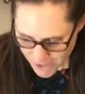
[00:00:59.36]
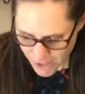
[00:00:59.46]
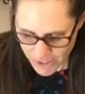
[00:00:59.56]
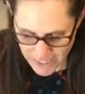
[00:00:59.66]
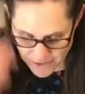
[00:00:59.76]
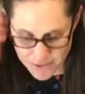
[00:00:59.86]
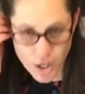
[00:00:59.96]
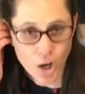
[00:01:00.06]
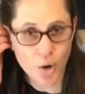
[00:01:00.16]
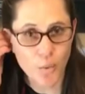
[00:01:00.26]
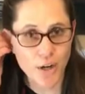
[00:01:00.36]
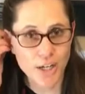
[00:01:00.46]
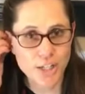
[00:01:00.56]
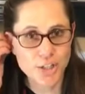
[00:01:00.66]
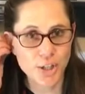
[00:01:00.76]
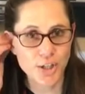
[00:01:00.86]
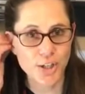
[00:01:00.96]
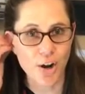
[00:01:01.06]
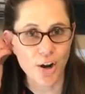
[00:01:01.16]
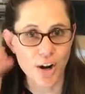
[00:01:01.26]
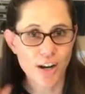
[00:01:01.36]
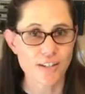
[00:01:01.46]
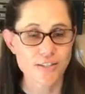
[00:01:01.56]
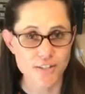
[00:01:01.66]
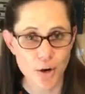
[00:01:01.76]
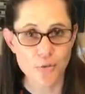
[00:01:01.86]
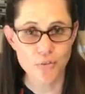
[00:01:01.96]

Okay, so we're going to turn our stove